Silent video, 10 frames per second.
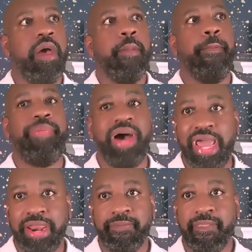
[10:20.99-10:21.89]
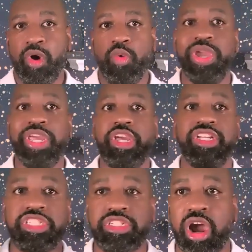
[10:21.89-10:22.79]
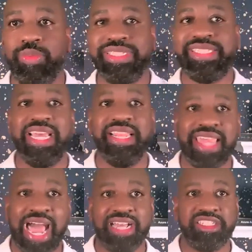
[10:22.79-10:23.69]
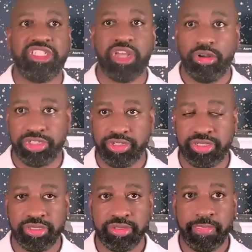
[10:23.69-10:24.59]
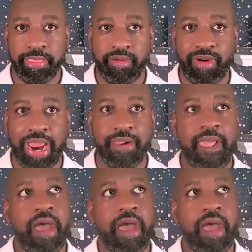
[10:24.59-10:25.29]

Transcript: But we could start with 10,000 soldiers, right?